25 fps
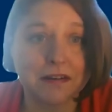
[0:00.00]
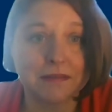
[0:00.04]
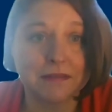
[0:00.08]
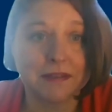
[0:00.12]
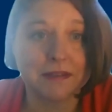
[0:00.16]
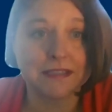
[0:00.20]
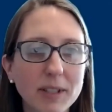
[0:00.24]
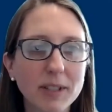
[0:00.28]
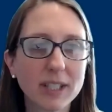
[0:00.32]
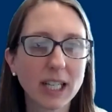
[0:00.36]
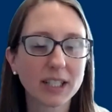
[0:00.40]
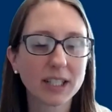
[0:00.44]
I
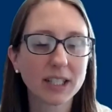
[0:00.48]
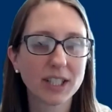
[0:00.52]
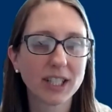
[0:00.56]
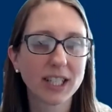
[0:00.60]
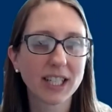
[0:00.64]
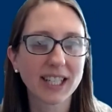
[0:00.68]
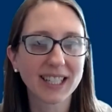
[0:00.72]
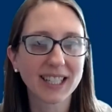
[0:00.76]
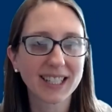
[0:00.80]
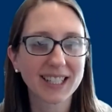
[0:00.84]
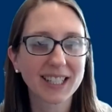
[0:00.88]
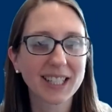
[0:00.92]
was actually
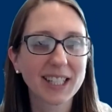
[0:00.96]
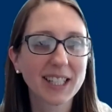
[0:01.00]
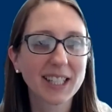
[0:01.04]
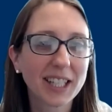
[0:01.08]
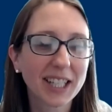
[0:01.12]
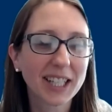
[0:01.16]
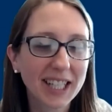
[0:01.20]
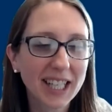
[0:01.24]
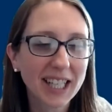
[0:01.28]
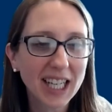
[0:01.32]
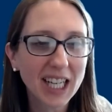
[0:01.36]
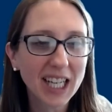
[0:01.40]
going to
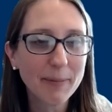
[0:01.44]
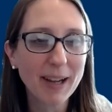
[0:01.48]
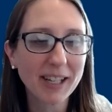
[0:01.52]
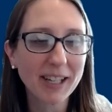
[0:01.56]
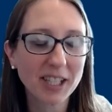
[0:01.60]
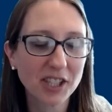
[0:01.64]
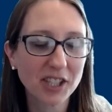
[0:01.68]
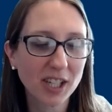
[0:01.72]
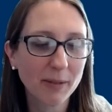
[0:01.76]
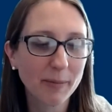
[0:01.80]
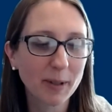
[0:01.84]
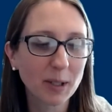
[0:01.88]
kick it back to
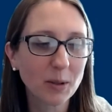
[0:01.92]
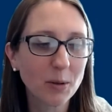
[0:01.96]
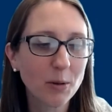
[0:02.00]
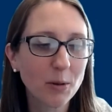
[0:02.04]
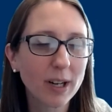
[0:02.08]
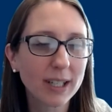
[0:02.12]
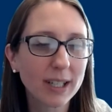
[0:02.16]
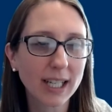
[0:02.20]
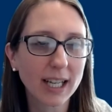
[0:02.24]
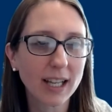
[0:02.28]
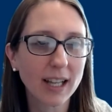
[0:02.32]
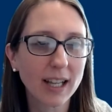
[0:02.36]
Jim and Lauren,
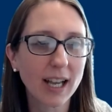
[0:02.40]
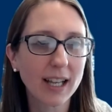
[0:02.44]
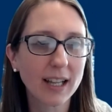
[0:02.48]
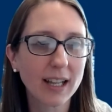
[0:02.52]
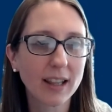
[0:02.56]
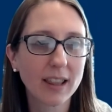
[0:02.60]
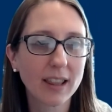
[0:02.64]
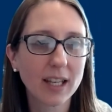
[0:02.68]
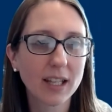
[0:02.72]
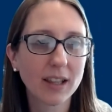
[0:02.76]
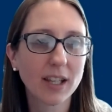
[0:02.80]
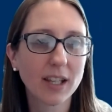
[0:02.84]
because I
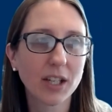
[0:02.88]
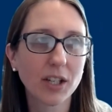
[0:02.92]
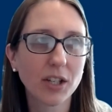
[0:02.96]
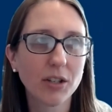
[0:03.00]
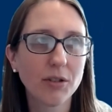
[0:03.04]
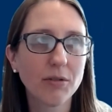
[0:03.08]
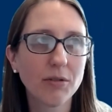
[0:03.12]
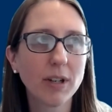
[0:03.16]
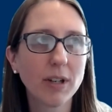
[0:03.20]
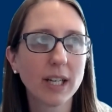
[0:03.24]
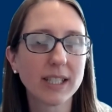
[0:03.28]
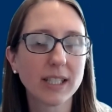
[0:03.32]
think that
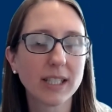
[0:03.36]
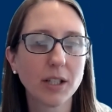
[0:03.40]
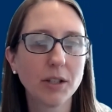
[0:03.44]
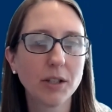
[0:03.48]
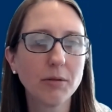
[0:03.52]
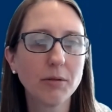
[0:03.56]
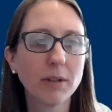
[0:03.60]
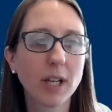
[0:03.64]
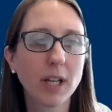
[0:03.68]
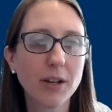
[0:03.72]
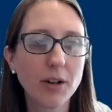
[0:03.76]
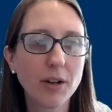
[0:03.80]
you guys,
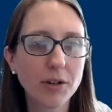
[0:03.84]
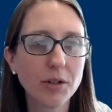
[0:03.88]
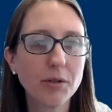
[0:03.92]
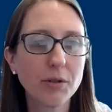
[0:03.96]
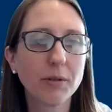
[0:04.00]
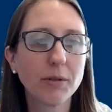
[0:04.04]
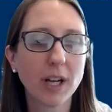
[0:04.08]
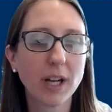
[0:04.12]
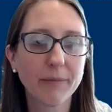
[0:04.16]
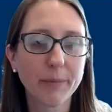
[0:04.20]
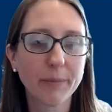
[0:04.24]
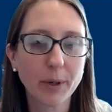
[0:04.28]
I know
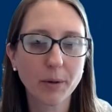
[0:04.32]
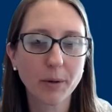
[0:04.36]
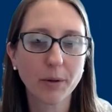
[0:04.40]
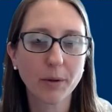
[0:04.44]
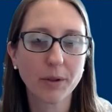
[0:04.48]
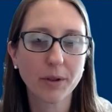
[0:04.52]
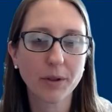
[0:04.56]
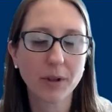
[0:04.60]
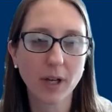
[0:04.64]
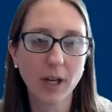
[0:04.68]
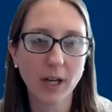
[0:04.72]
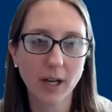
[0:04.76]
you have both
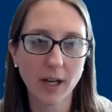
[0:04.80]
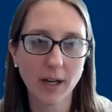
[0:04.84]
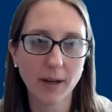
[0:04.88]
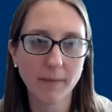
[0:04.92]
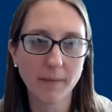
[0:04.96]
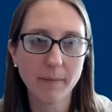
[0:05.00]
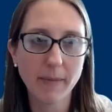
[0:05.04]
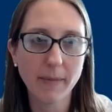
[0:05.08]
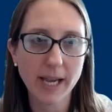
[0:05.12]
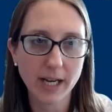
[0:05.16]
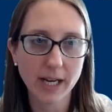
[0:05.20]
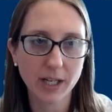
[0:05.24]

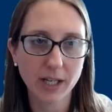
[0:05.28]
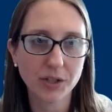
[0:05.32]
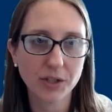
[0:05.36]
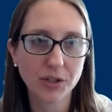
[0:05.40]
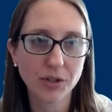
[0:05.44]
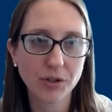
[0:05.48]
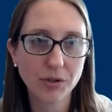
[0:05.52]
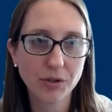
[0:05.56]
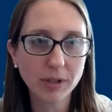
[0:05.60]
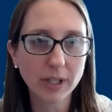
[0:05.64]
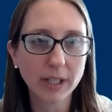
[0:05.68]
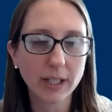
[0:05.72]
managed
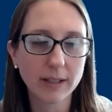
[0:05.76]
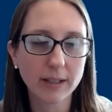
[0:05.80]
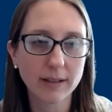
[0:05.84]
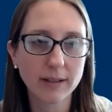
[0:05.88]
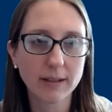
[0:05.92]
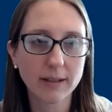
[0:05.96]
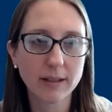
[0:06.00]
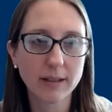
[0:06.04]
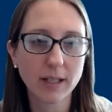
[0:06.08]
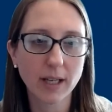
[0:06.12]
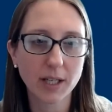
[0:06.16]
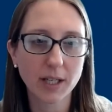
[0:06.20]

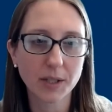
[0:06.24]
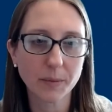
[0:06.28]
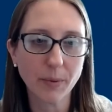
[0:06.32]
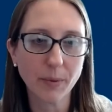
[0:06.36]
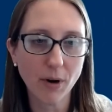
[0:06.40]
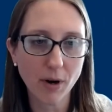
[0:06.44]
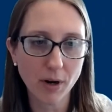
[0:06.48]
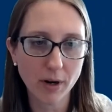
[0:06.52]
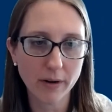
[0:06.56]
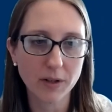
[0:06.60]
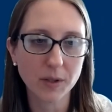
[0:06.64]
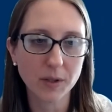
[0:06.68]
students as
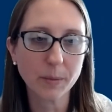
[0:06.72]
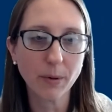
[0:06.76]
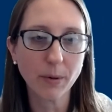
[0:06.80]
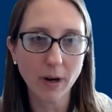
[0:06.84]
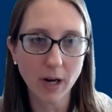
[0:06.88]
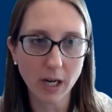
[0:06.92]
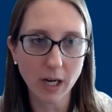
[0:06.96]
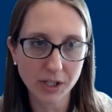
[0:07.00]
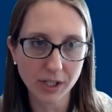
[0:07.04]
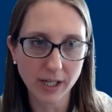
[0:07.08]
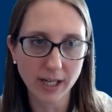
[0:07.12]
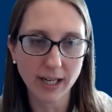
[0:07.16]
part of this
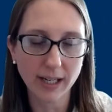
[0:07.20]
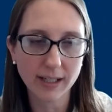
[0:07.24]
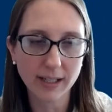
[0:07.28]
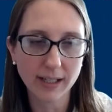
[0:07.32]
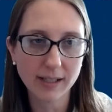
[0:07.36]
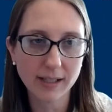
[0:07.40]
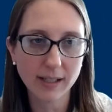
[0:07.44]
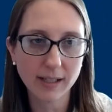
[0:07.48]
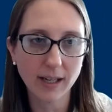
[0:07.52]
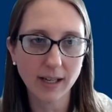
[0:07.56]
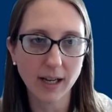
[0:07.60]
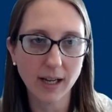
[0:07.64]
project
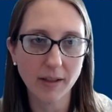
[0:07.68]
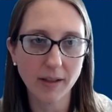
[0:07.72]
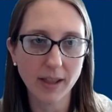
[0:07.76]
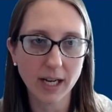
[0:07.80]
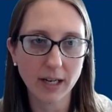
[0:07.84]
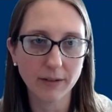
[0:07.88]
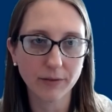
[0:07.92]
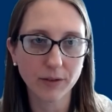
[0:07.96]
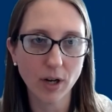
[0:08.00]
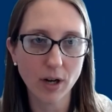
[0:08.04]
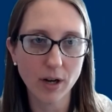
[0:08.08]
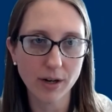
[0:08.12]
that
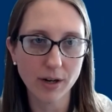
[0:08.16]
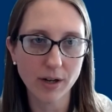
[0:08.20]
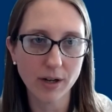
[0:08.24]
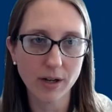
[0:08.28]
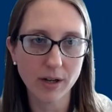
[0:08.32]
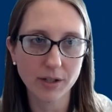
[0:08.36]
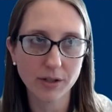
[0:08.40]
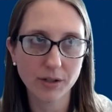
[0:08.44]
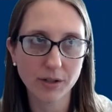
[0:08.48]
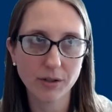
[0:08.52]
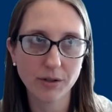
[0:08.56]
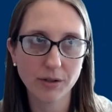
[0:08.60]
have gone
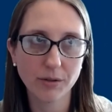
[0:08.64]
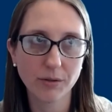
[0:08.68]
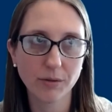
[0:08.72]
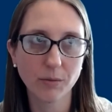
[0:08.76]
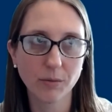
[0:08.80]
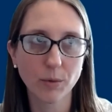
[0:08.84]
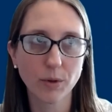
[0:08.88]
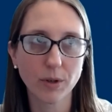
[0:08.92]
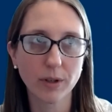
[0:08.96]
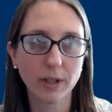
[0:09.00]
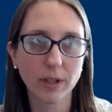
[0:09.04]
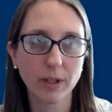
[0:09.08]
on to
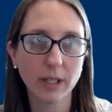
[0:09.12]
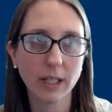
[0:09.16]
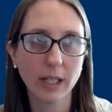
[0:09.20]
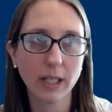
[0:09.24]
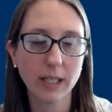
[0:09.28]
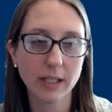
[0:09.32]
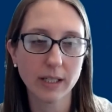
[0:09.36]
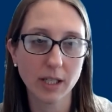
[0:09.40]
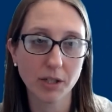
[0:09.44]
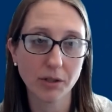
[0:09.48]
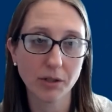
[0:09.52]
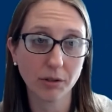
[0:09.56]
work in
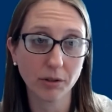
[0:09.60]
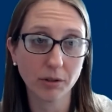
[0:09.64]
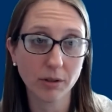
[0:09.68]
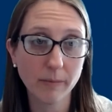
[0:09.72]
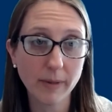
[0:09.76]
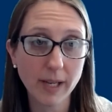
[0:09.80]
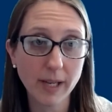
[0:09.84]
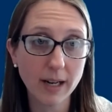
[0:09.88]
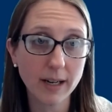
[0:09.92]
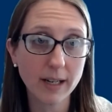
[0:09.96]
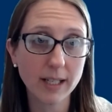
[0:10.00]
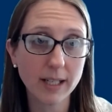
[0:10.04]
digital
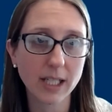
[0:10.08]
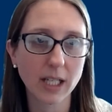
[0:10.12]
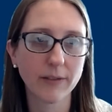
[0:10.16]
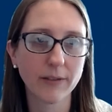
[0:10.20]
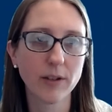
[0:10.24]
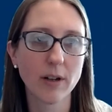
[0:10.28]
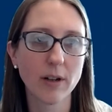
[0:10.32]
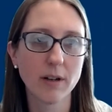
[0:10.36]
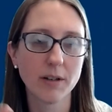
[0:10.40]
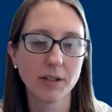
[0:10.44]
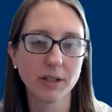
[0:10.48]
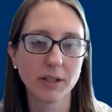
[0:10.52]
humanities, that have
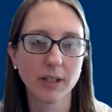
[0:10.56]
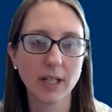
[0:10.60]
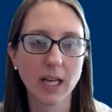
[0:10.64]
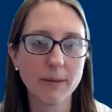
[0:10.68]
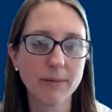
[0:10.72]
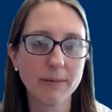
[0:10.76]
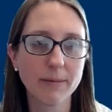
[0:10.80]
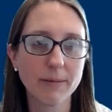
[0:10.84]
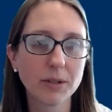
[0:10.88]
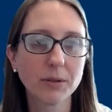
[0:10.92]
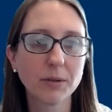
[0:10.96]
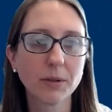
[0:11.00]
gone on to
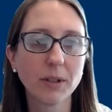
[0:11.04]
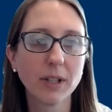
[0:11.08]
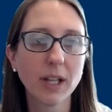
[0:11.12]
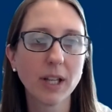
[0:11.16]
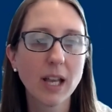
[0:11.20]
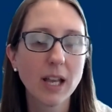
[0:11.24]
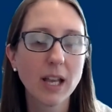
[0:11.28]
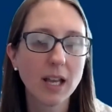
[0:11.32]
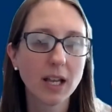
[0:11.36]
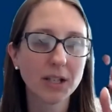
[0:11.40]
library school.